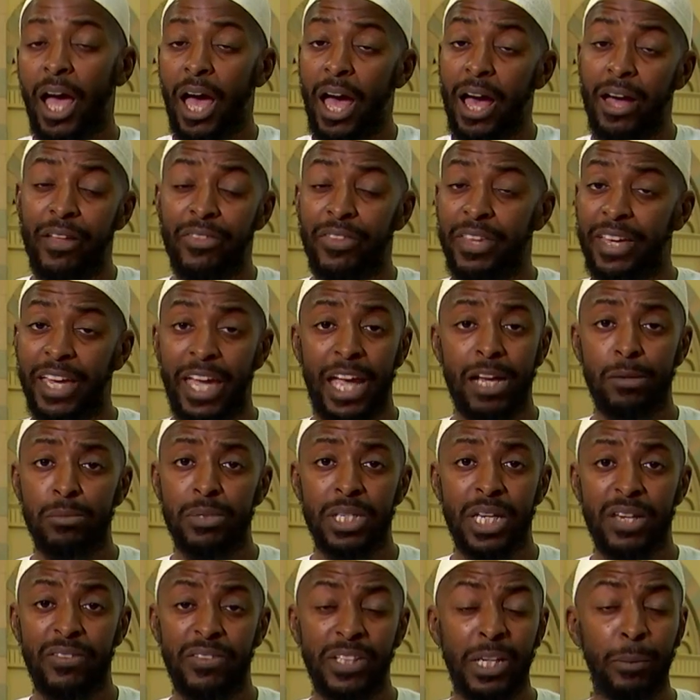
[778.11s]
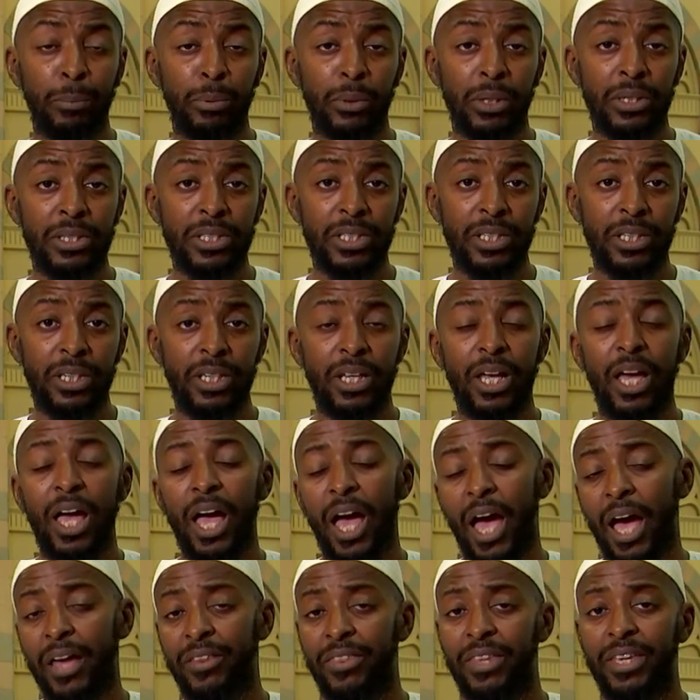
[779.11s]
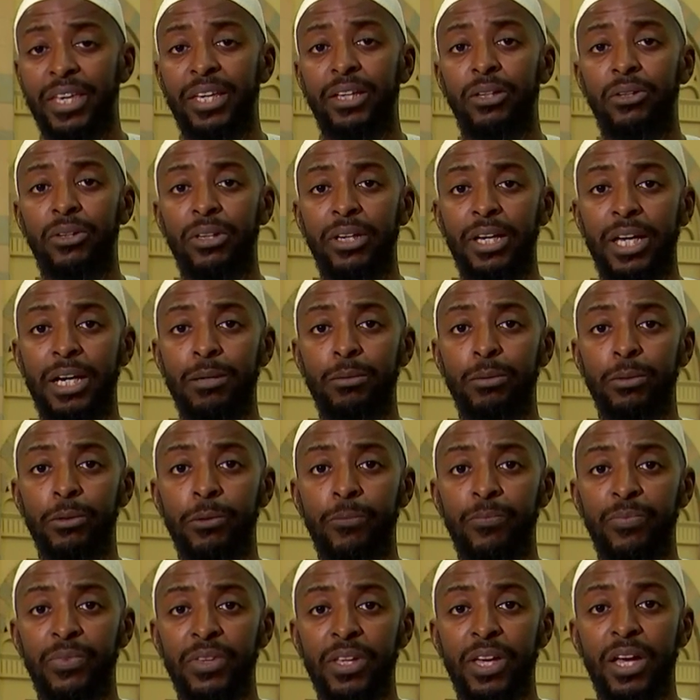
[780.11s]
And they came together and they plotted and they killed the camel.